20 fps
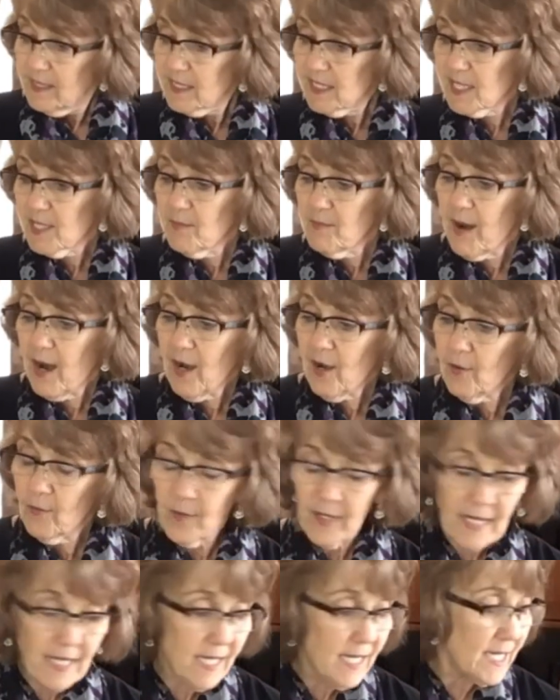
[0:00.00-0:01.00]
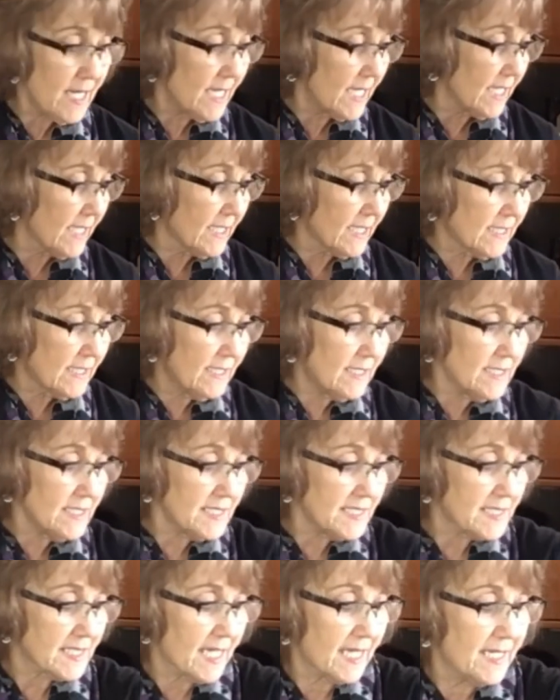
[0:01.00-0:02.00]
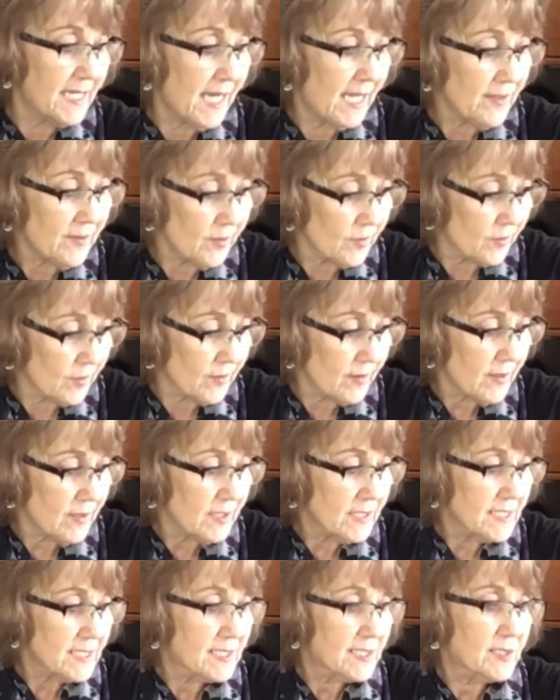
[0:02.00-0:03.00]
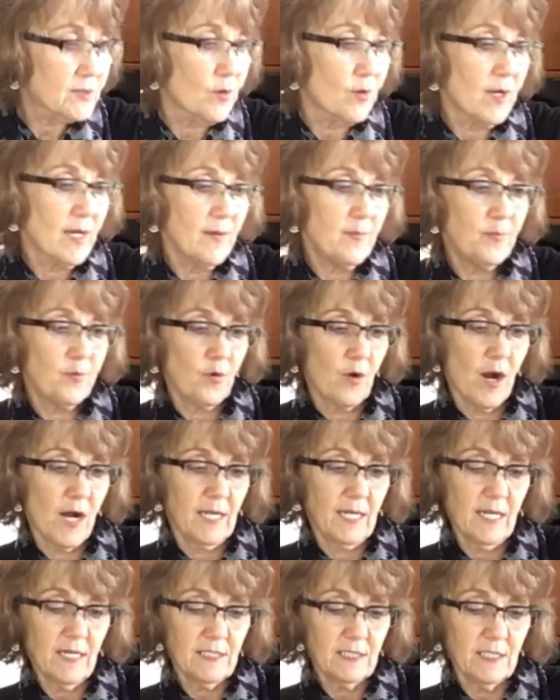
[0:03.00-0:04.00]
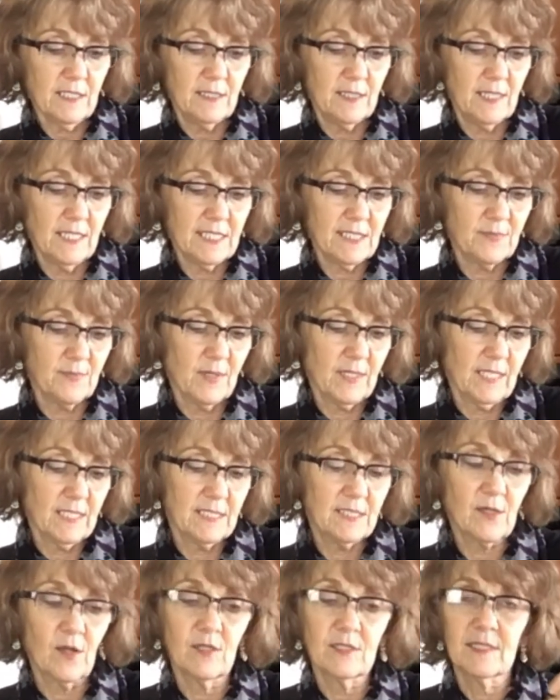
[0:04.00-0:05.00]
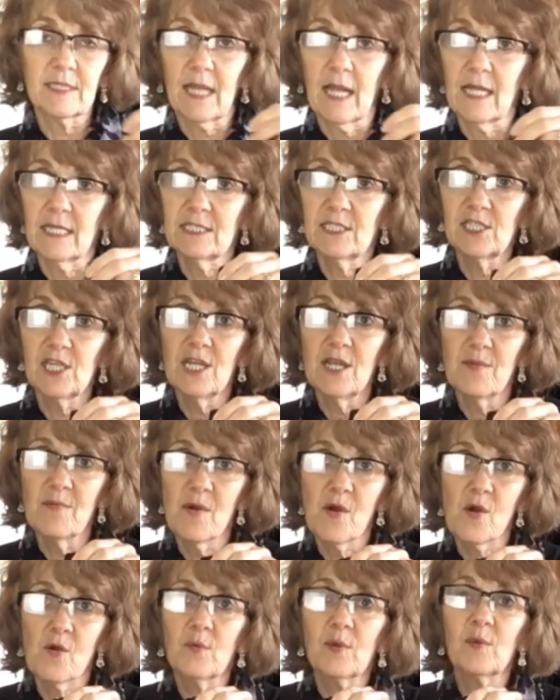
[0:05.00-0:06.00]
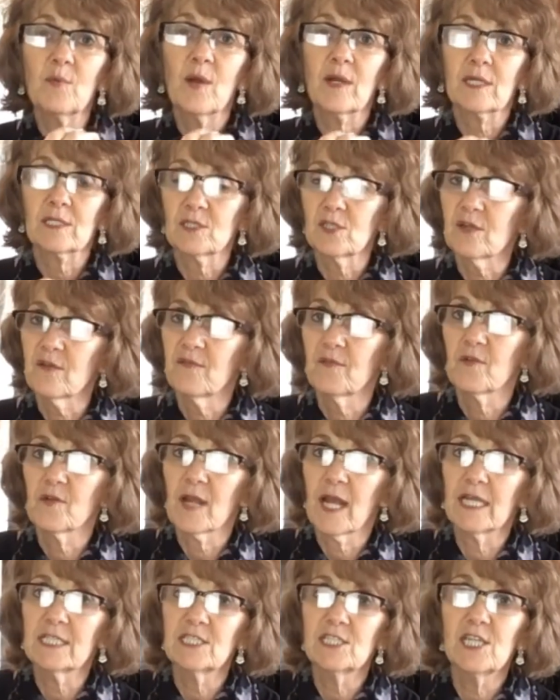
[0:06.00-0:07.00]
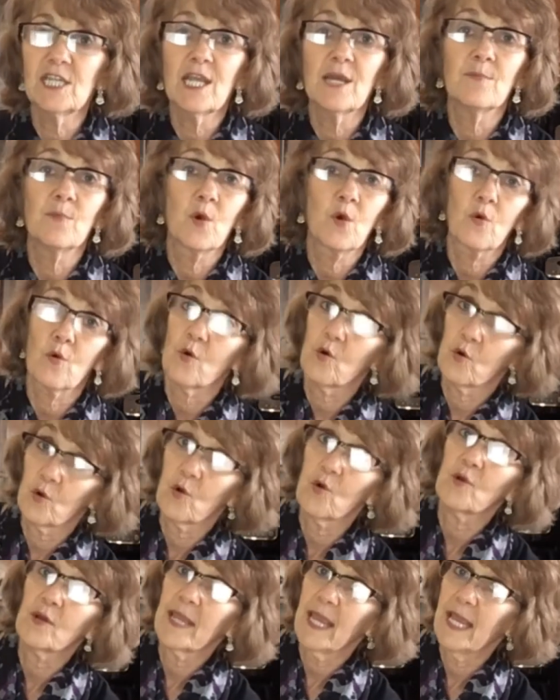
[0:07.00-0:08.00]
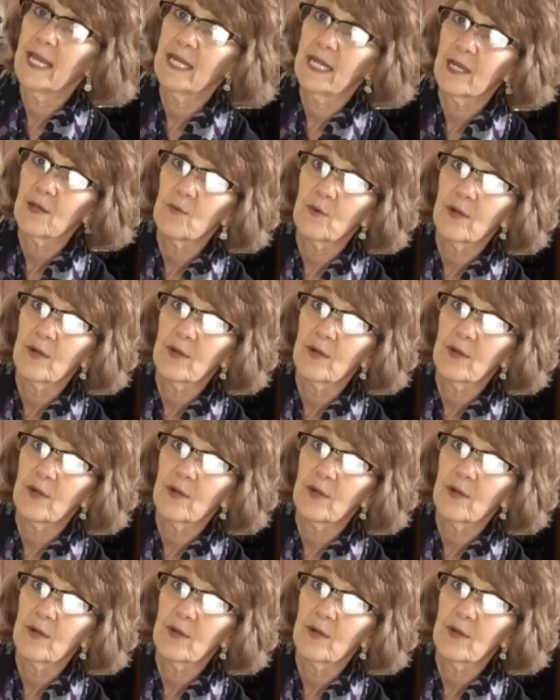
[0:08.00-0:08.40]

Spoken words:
Tamari is another soy product. This one is all non-GMO. We want to look for non-GMO or organic